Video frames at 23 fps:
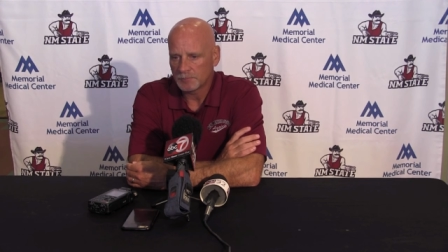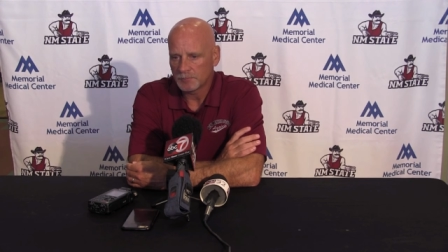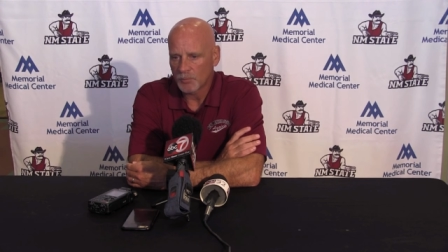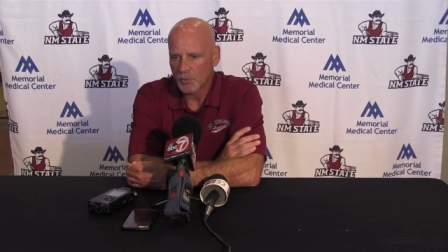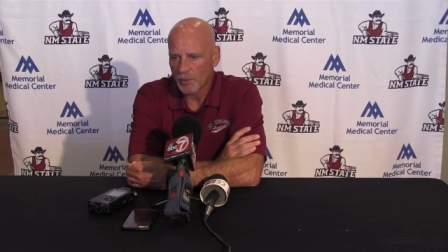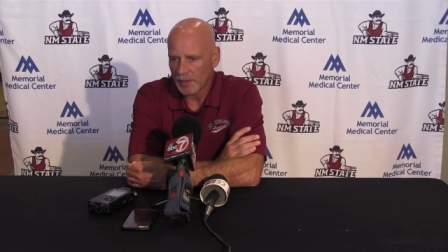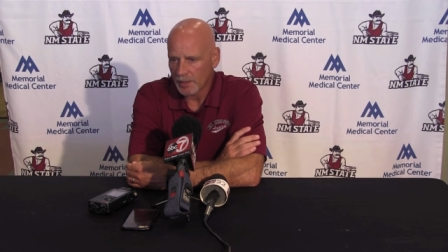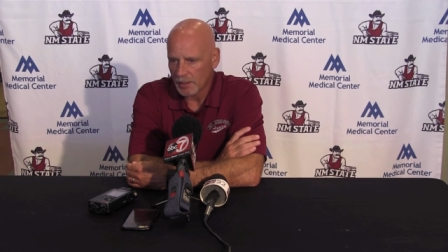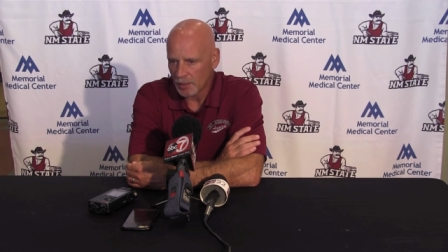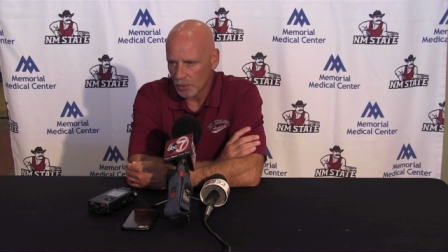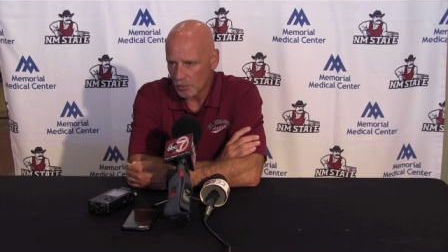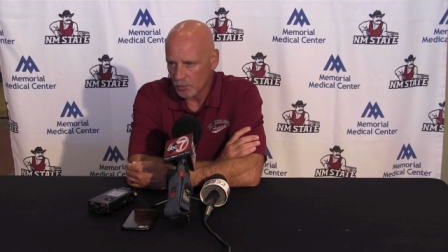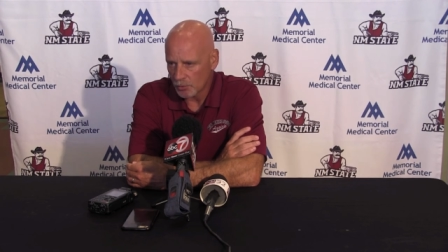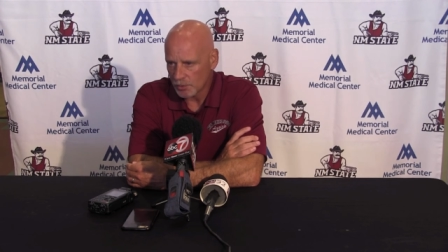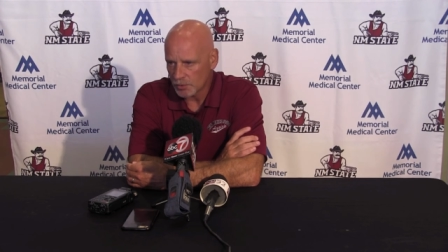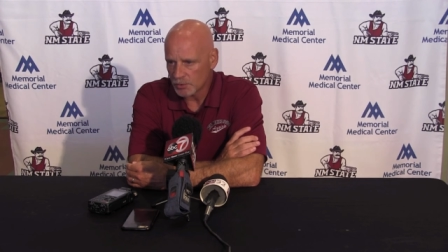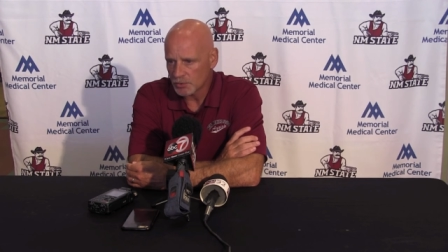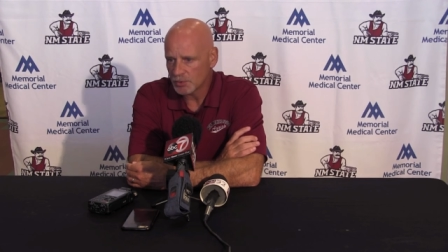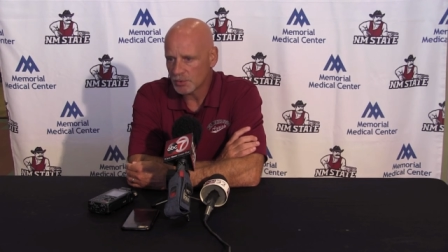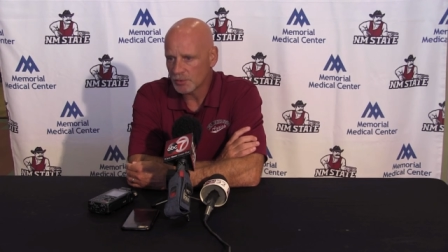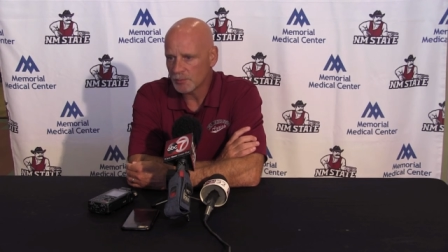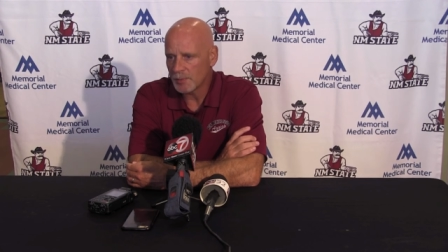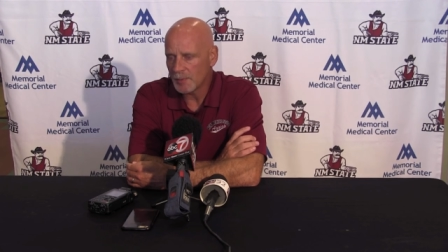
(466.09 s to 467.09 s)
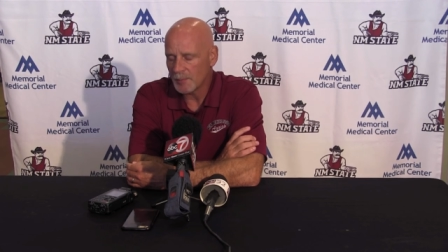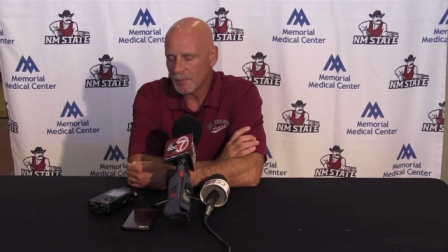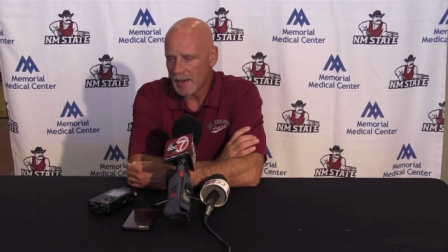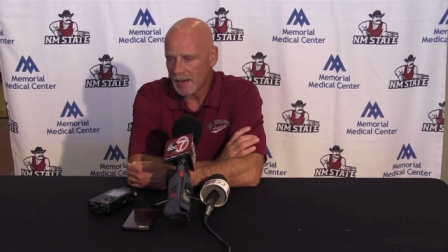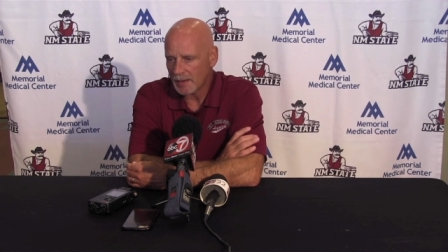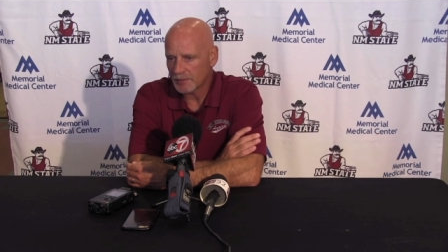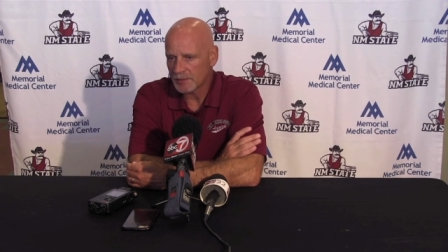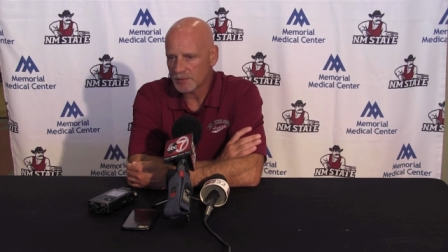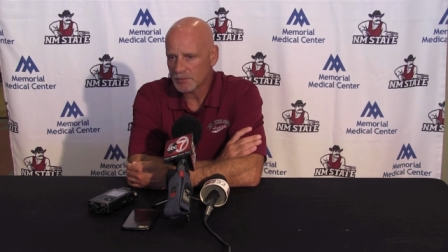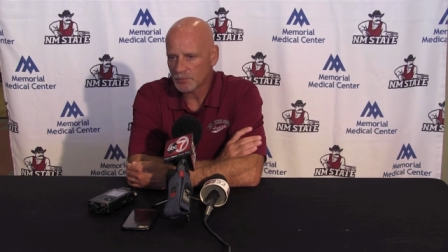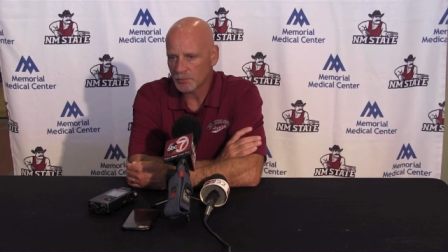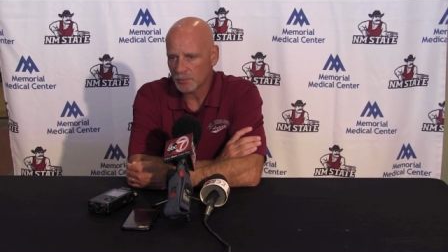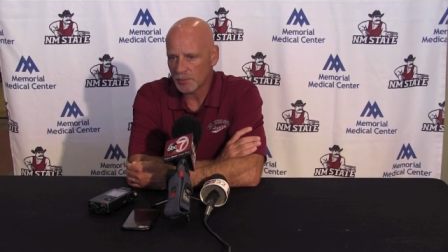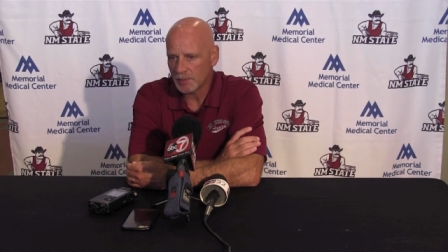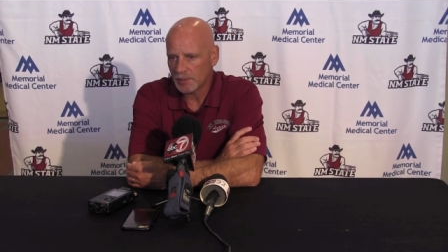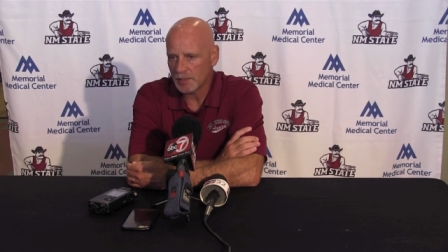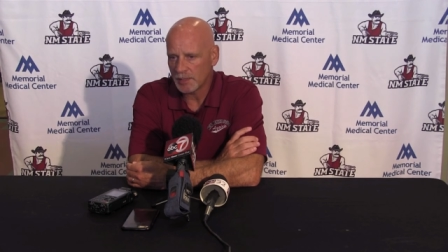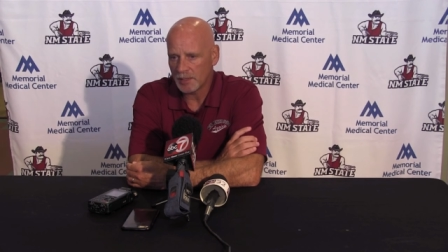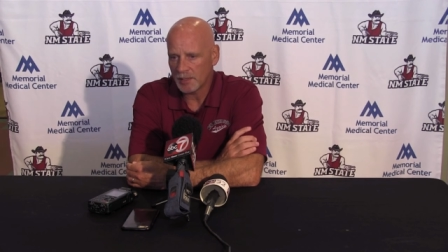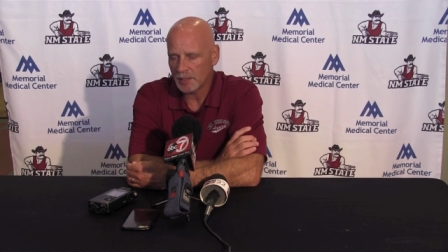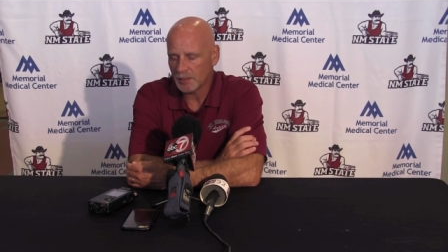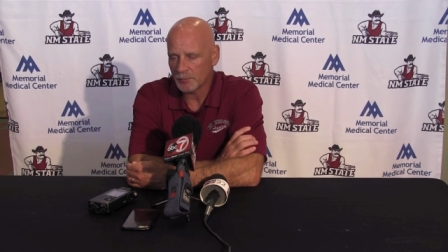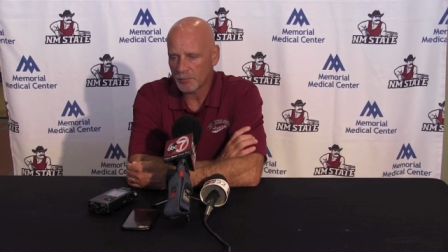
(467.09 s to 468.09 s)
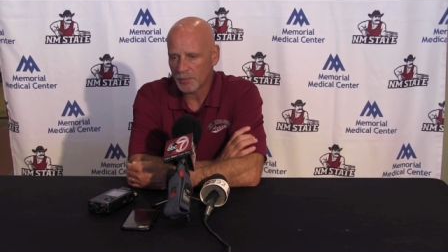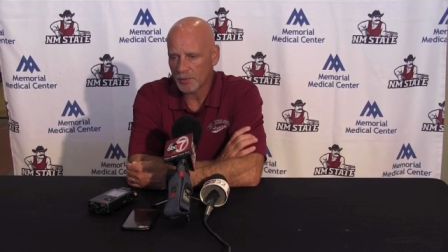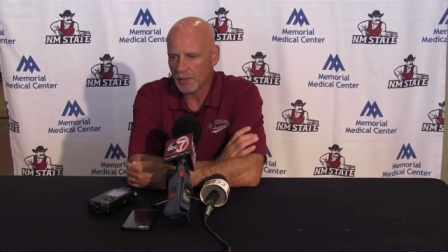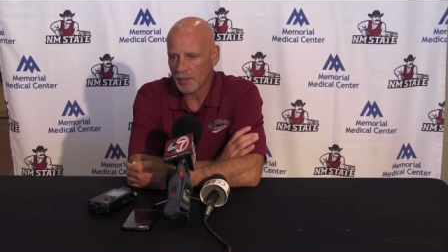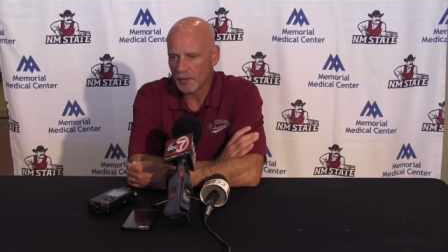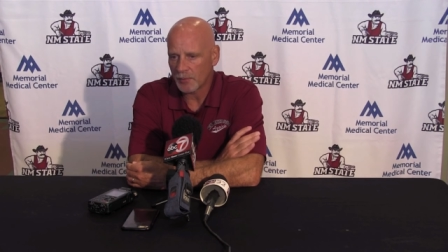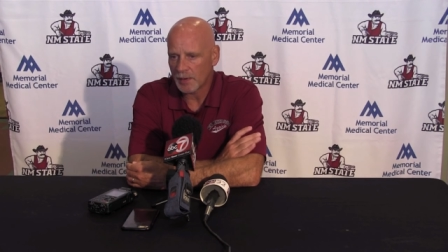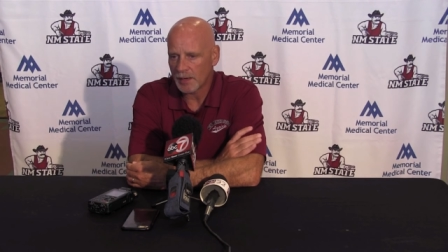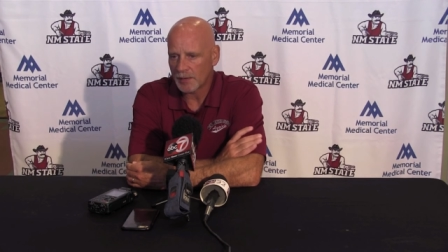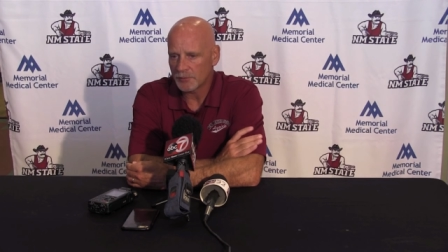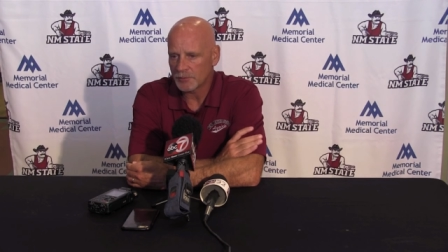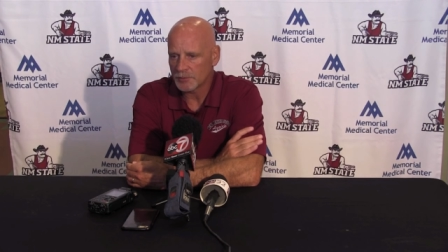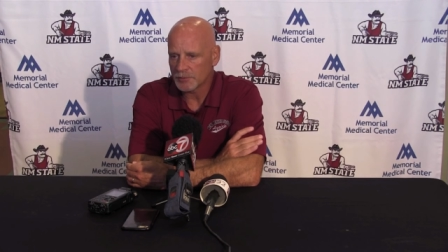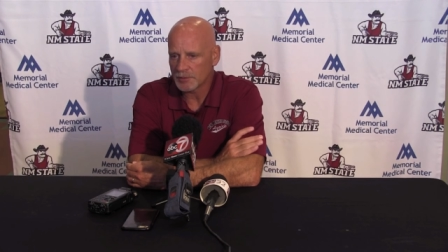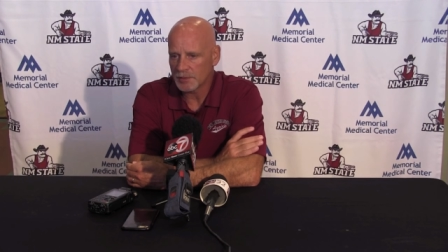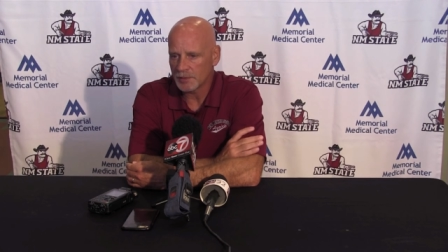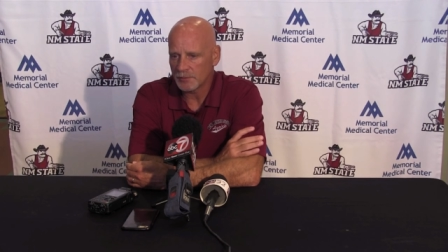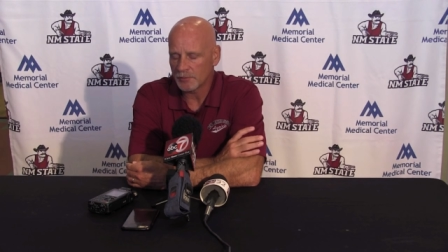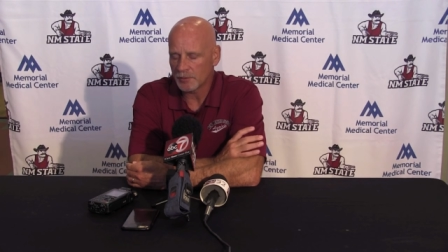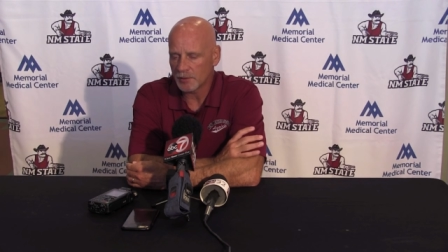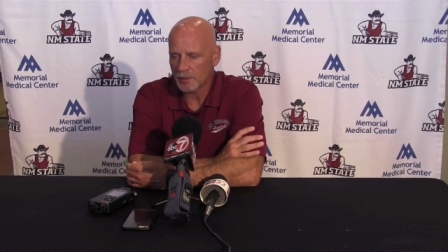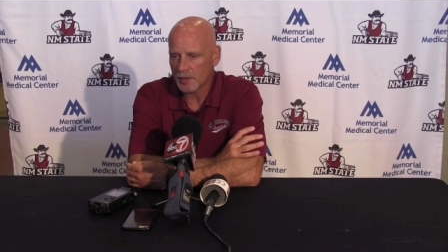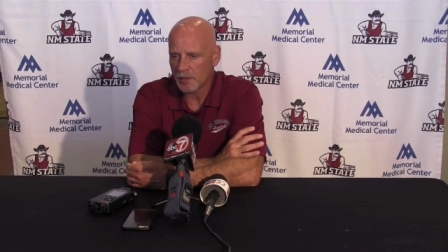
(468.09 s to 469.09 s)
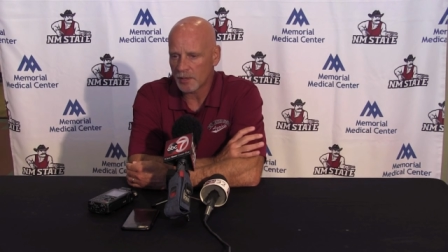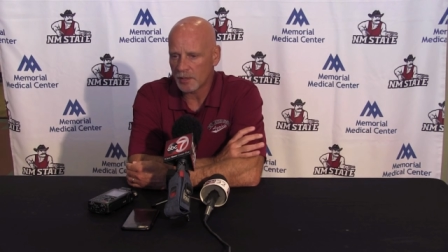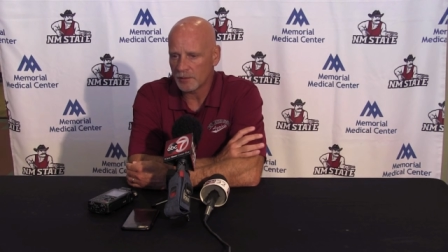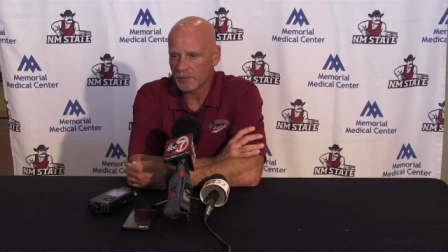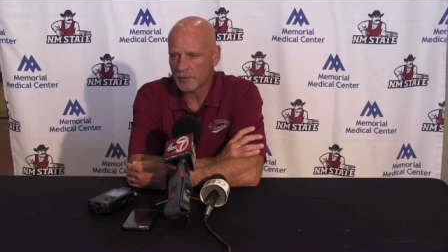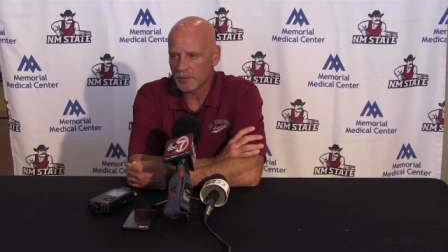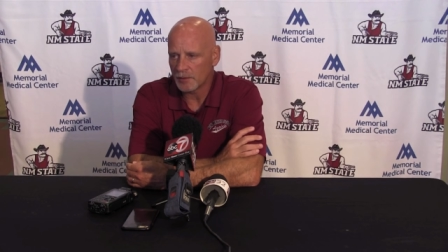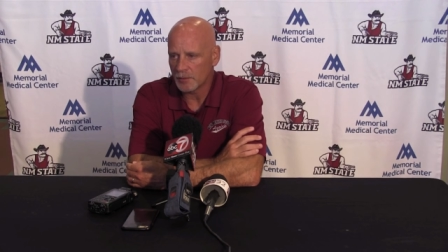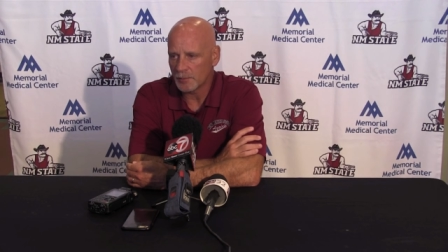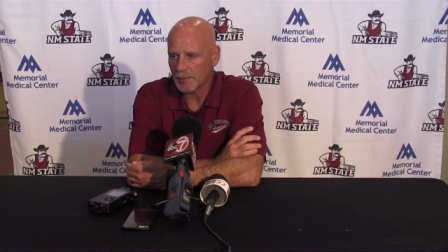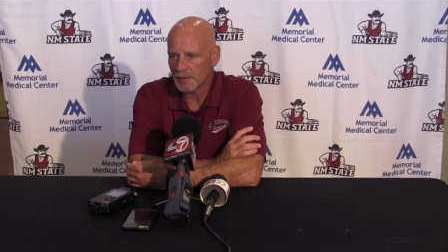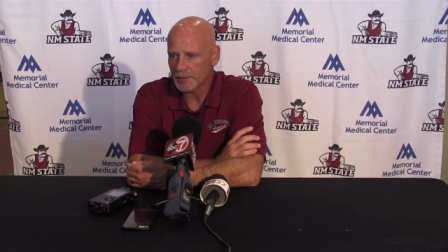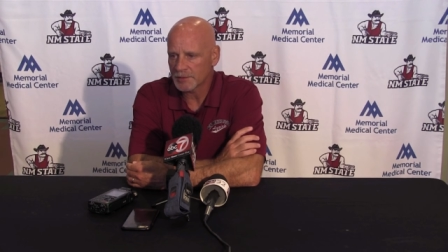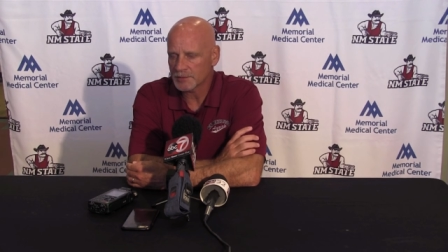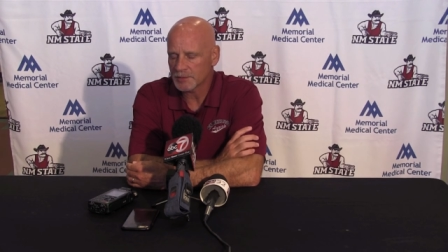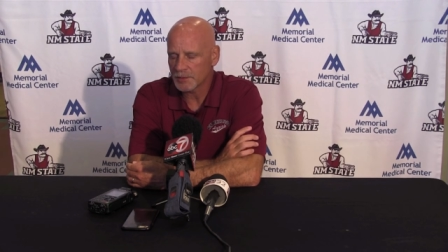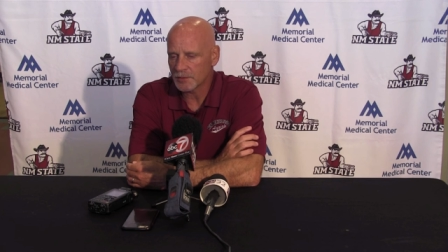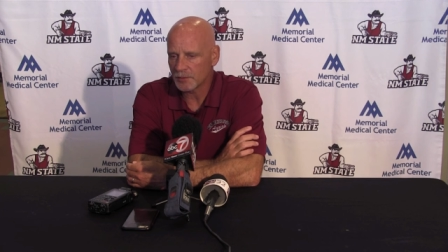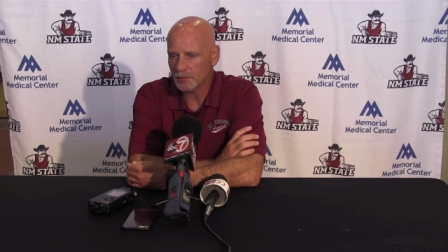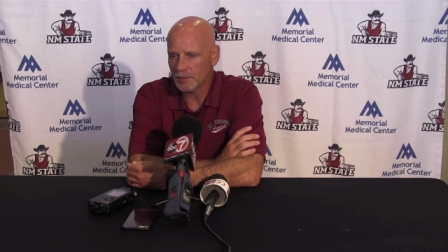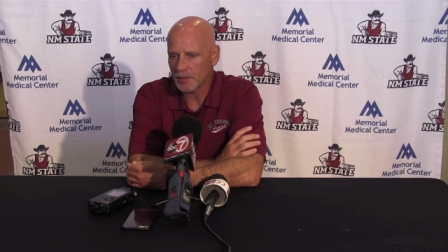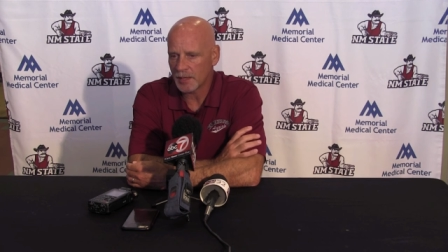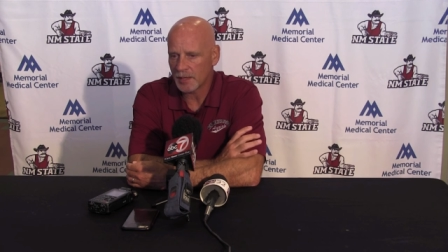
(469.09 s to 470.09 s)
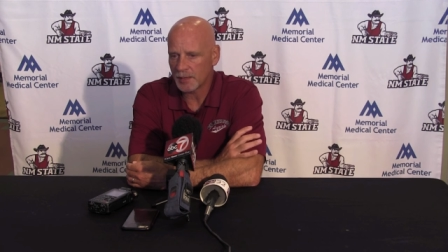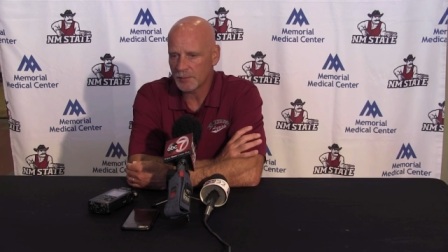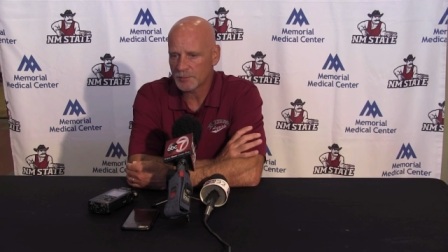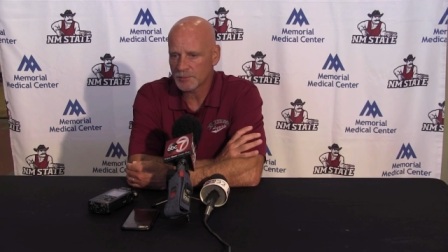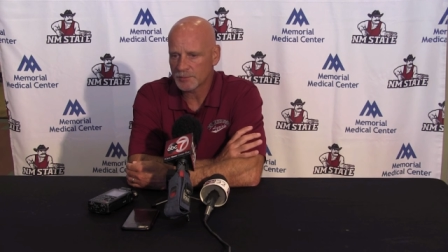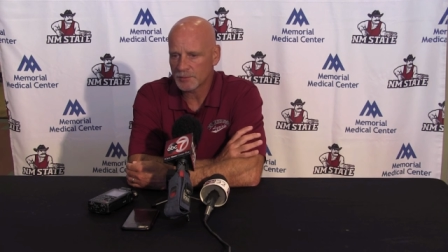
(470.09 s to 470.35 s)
Greg Hogan should be back this week. He didn't play at wide receiver at all in the New Mexico game,